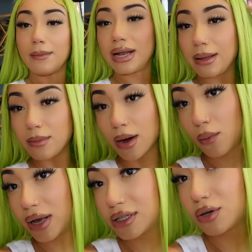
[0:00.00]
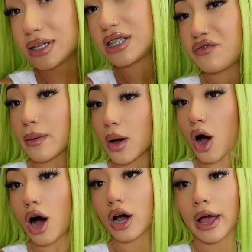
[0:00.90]
I've been naming my wig. So this is Female
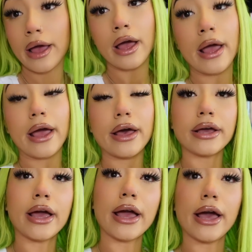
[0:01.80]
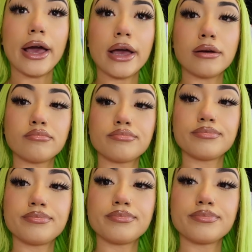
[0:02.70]
Hawk, aka
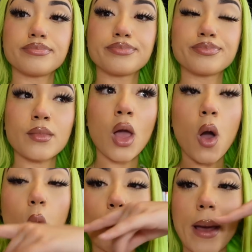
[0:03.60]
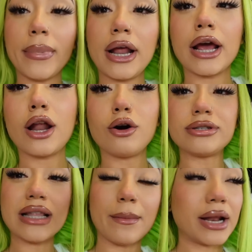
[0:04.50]
wipe a nigga nose,
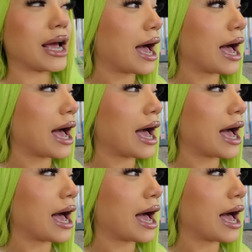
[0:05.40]
slime a nigga